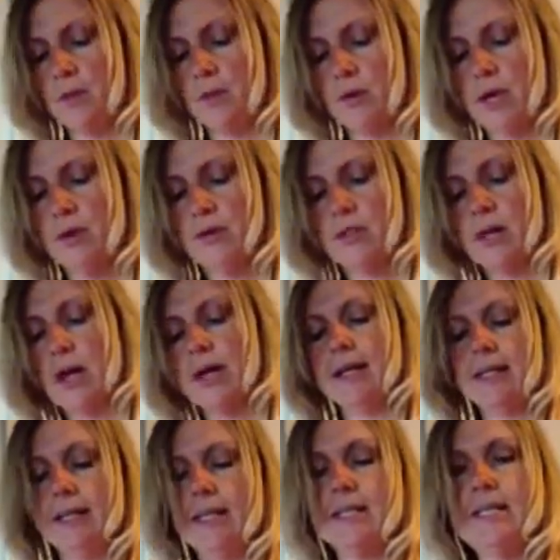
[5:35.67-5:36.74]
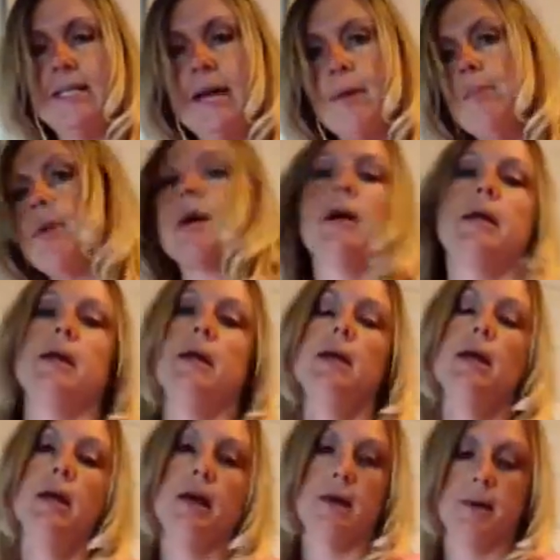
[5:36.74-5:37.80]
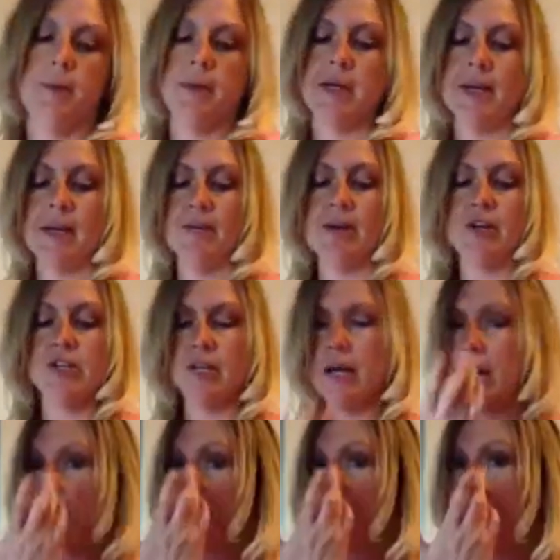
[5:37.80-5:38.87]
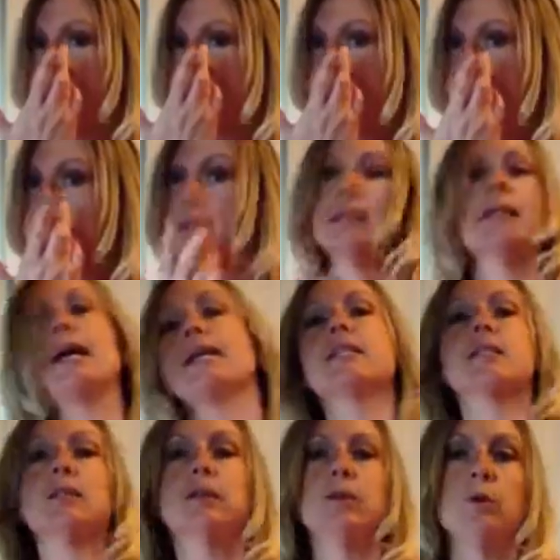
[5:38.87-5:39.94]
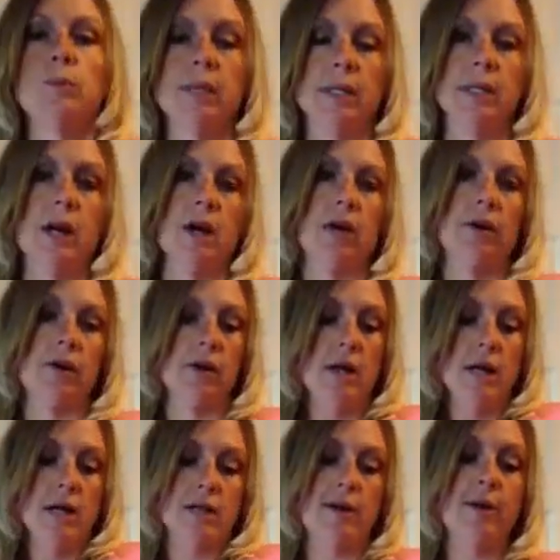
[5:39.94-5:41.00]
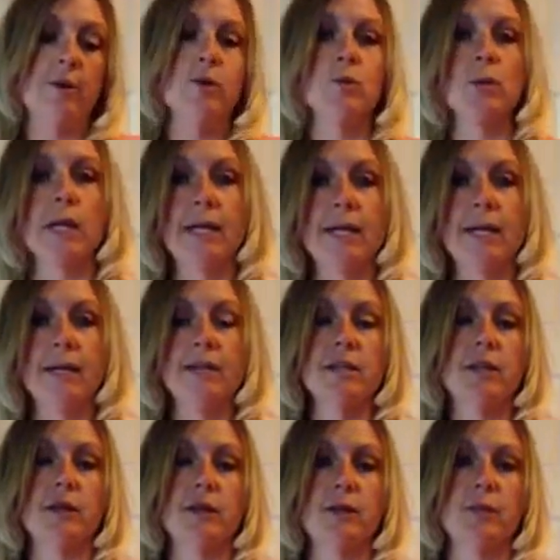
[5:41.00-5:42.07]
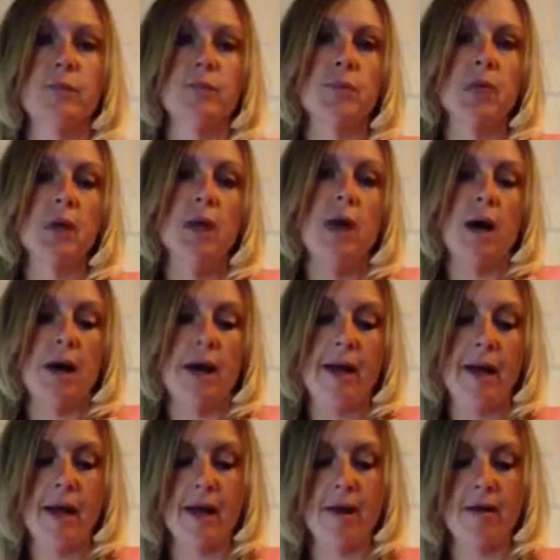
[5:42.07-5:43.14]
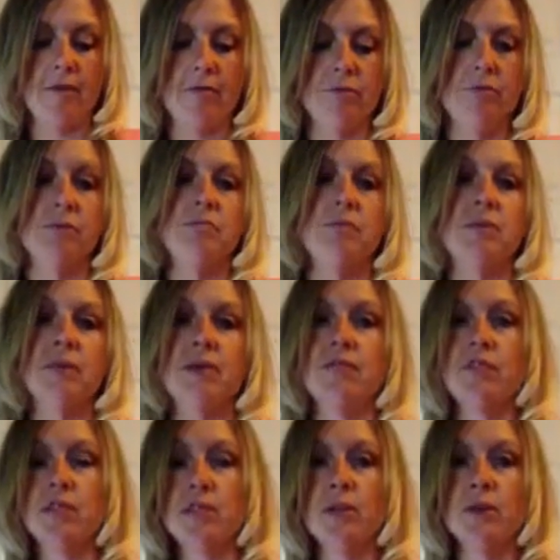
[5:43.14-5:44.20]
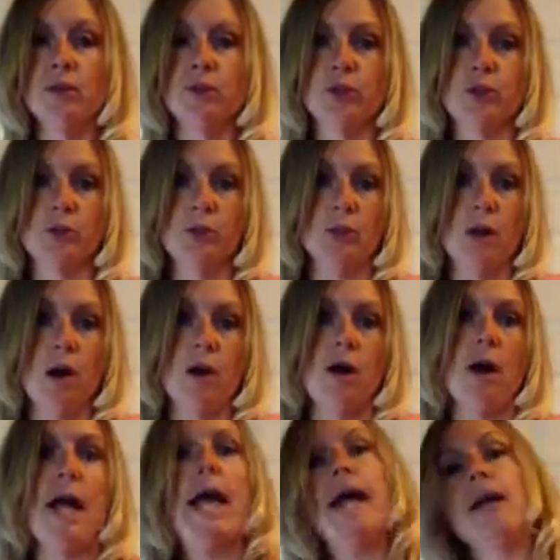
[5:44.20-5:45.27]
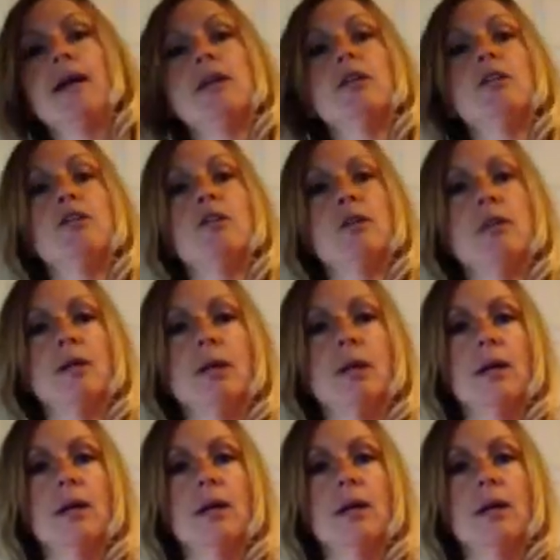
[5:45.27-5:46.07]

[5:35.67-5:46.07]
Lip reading: they're airtight, they snap on, and I've actually got mine to last a little bit longer. Now here's what I can tell you. I have left it in there too long, and